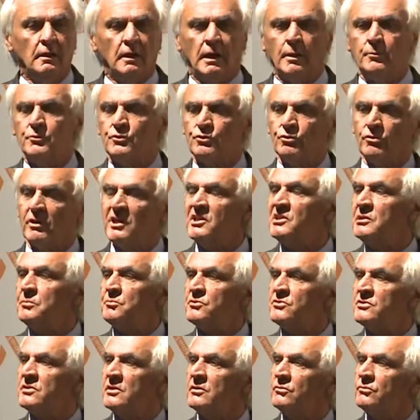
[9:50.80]
I'm sure
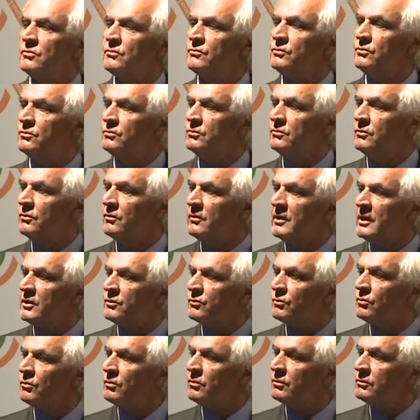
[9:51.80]
80% of you know
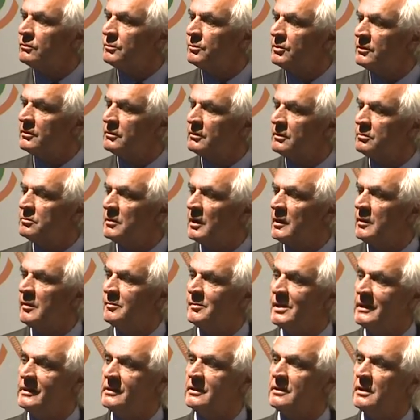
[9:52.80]
that quote, but
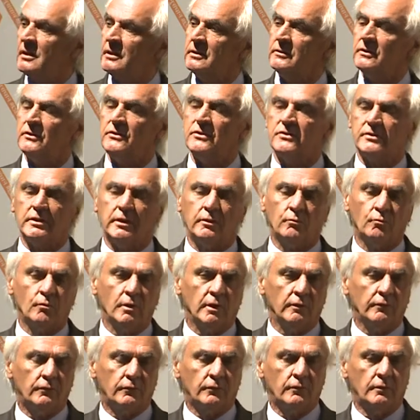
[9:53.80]
Mahatma Gandhi said
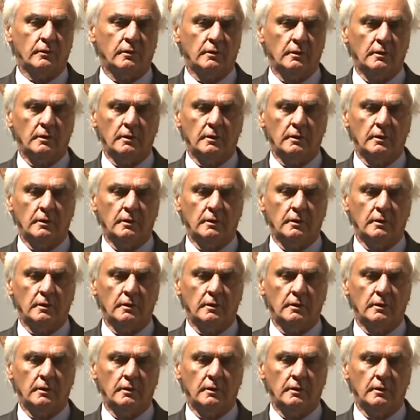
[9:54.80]
once,